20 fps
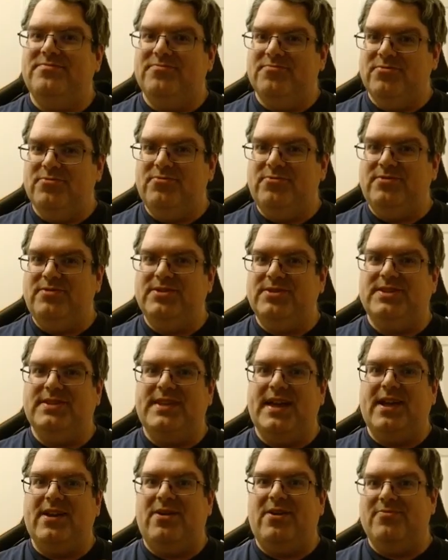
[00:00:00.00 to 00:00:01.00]
rules
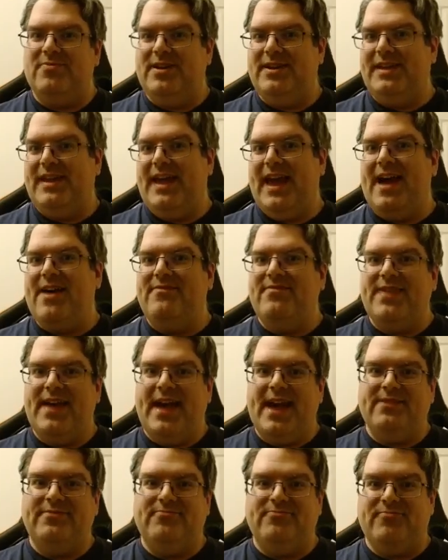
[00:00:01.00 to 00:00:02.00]
that already have
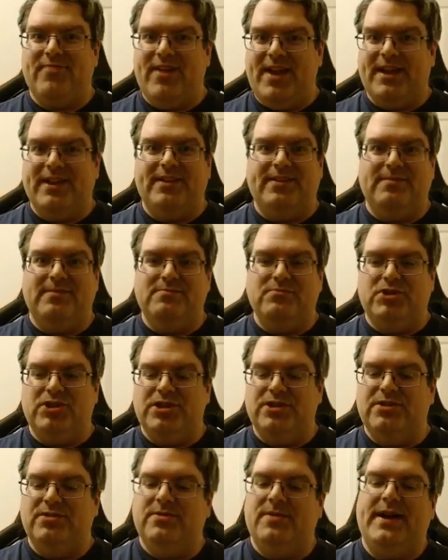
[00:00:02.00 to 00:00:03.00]
that random
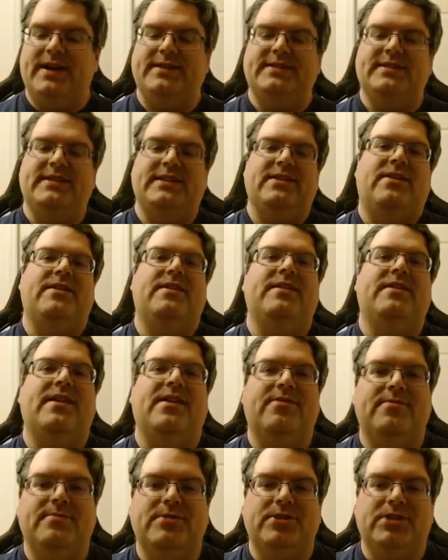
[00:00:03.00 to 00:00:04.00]
GUID on
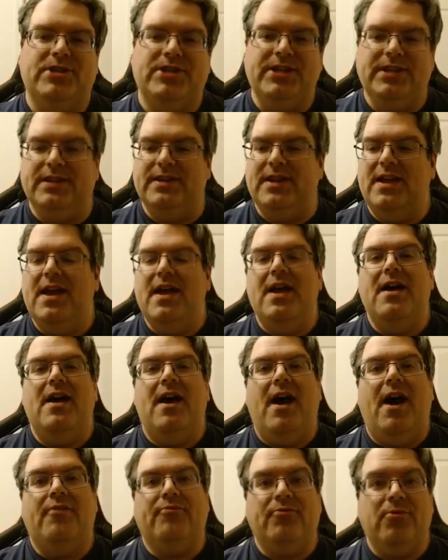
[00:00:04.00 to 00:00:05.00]
another machine.
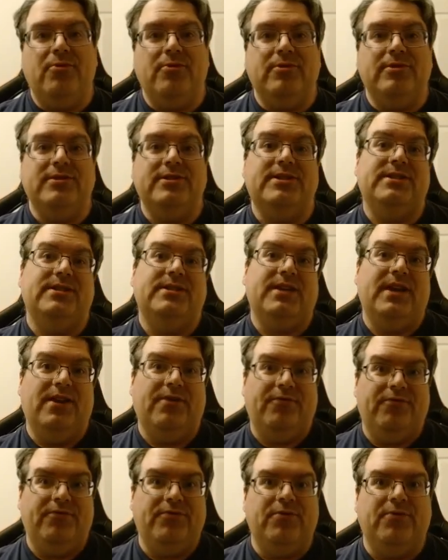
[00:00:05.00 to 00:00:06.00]
Of course,
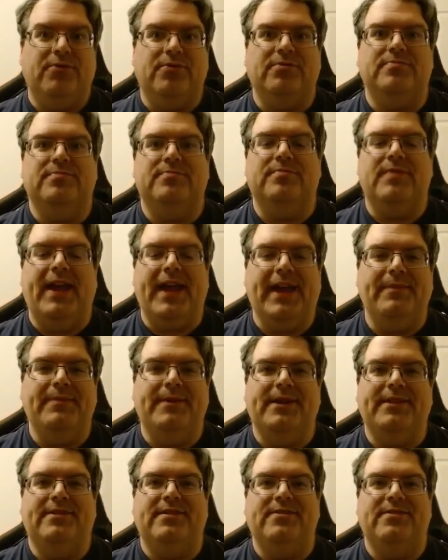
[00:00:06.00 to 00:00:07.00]
if you're
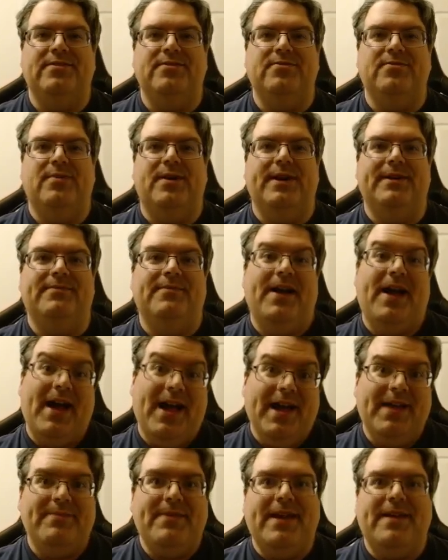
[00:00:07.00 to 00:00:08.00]
aiming to do what
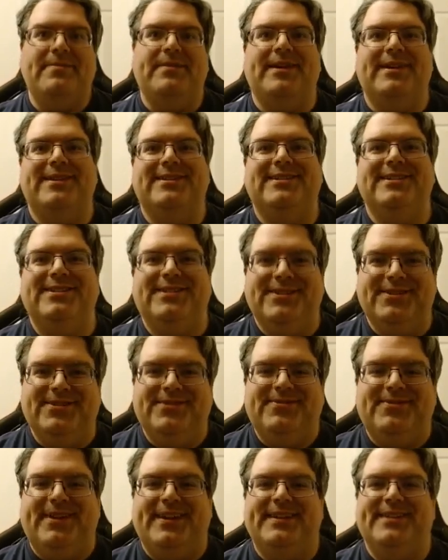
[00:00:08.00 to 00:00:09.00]
I'm aiming to
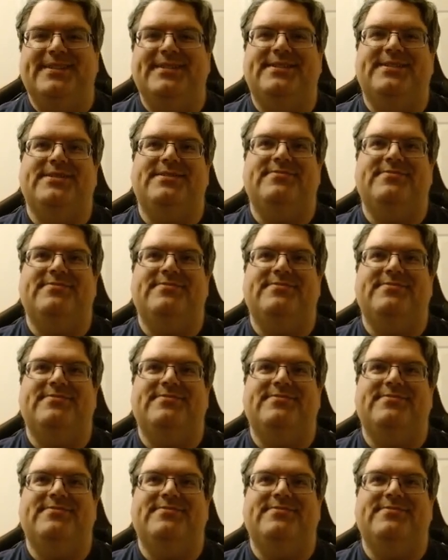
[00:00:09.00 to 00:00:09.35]
do and,